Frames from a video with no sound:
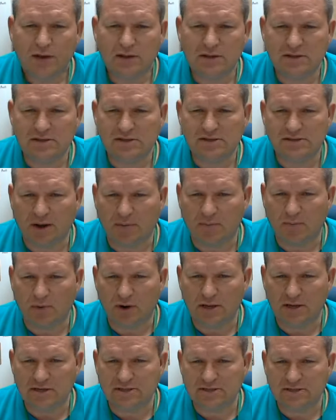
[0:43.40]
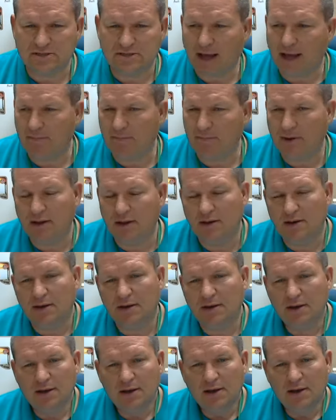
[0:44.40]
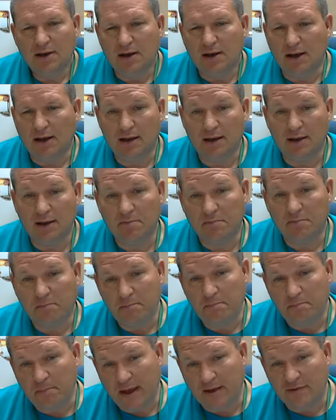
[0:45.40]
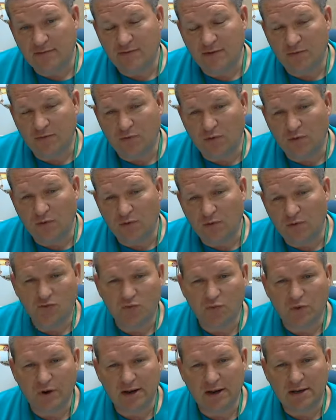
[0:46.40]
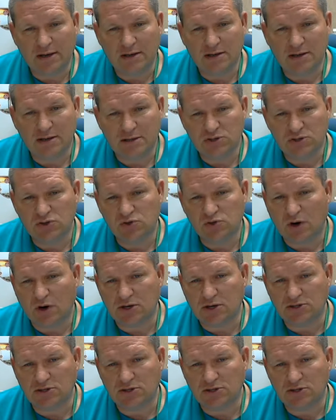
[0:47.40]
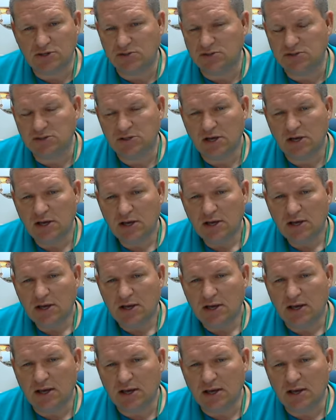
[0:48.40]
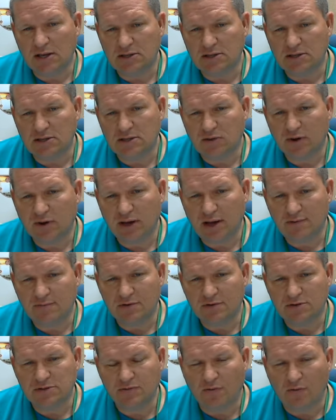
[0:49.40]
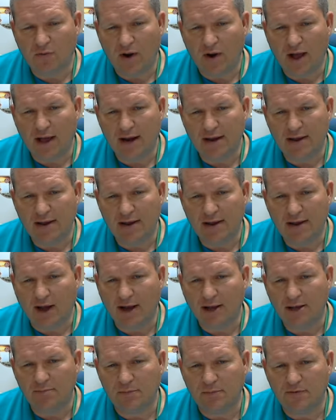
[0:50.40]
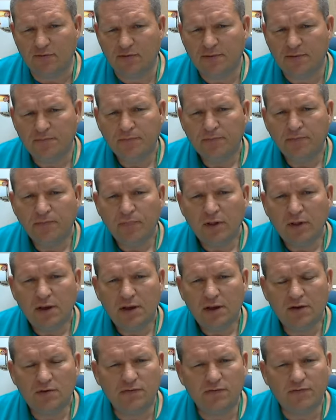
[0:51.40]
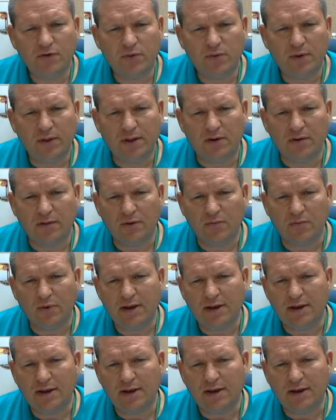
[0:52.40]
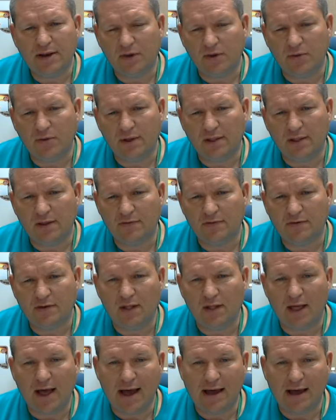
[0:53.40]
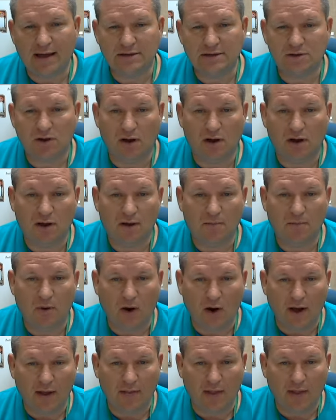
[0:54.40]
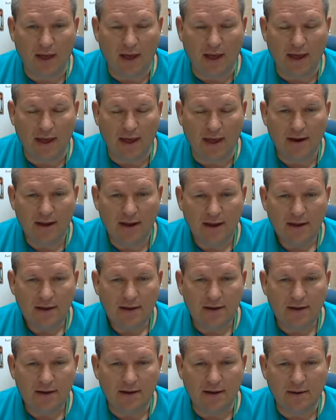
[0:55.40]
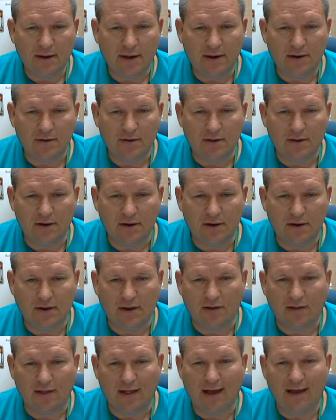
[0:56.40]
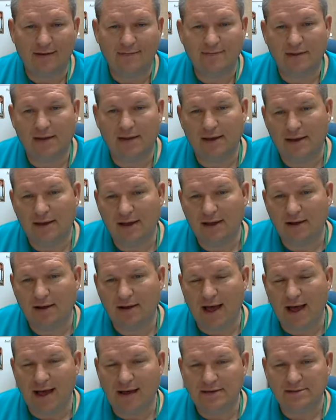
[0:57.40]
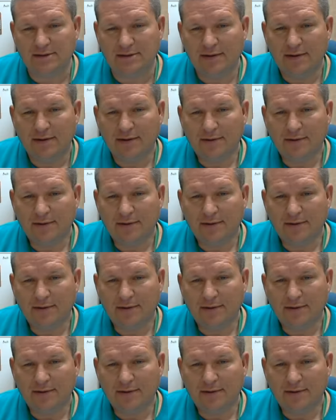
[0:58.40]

the summary assignment, uh, best and worst written instructions, and so it covers a variety of documents. There's a few in there that we don't do in this class online. I do those in class, like in class.